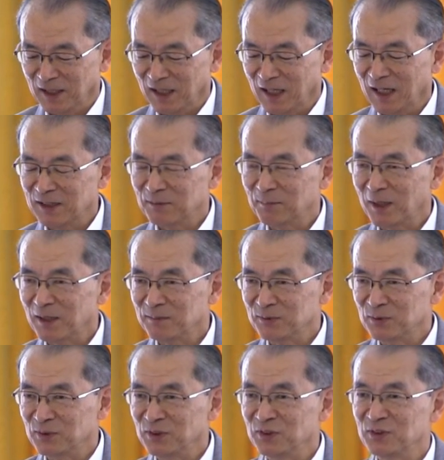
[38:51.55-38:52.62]
And
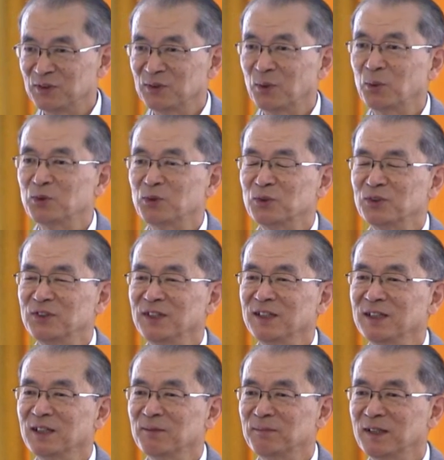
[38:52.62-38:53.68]
Bible is also
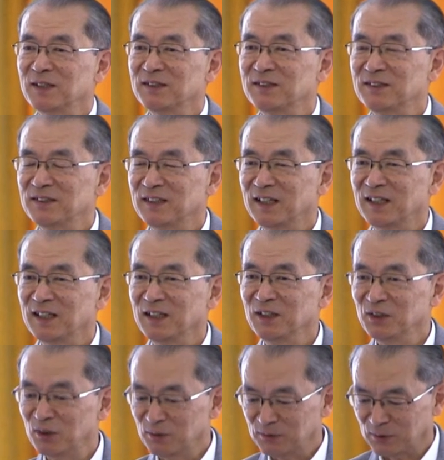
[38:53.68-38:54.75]
saying about the
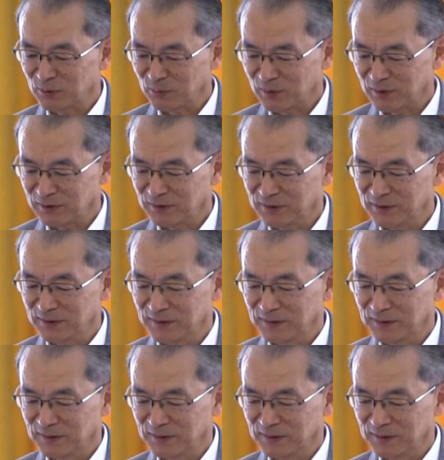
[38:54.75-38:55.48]
end of the world.